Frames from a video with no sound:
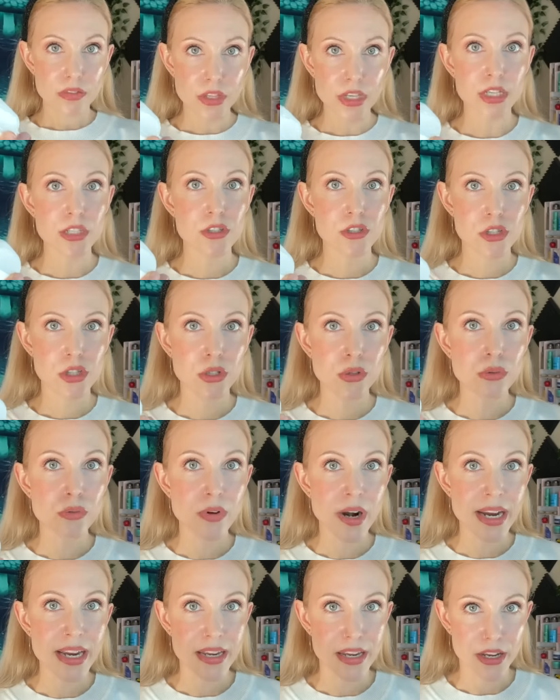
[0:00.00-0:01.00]
These two
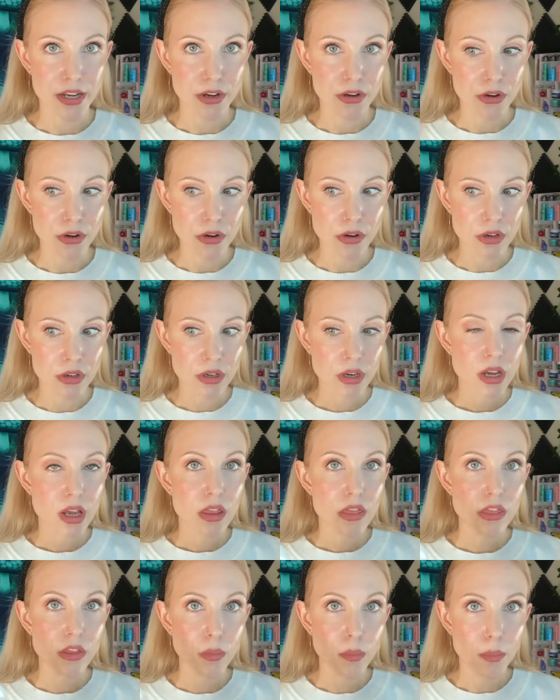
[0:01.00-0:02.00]
right here,
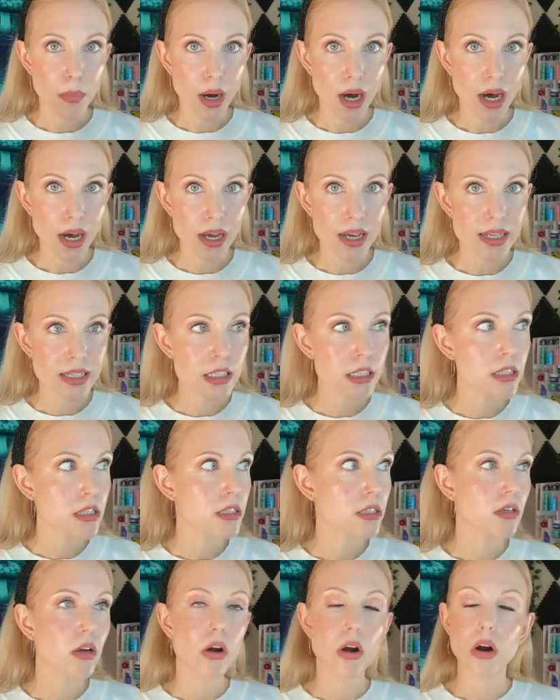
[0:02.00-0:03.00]
the
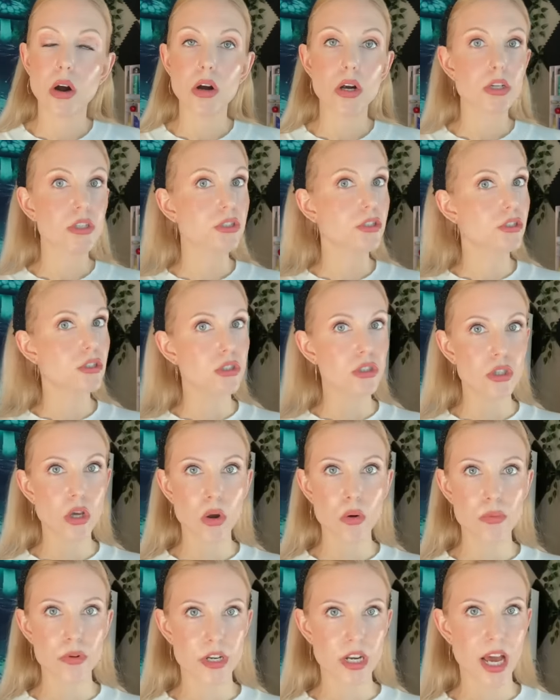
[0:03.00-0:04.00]
mods, are
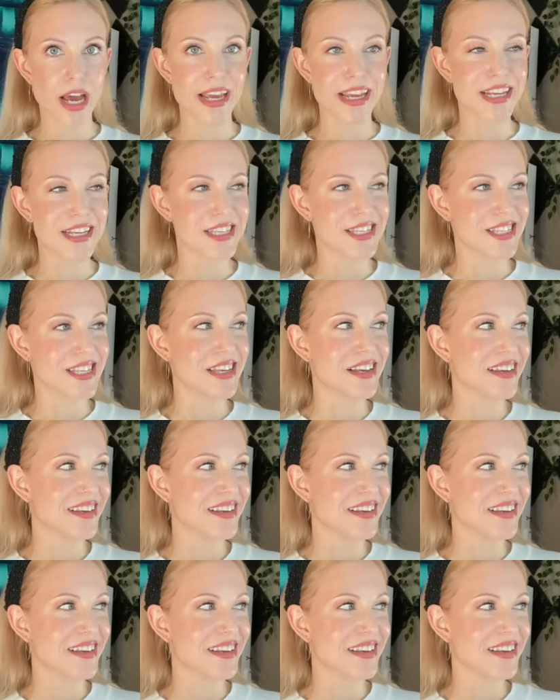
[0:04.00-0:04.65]
so nice.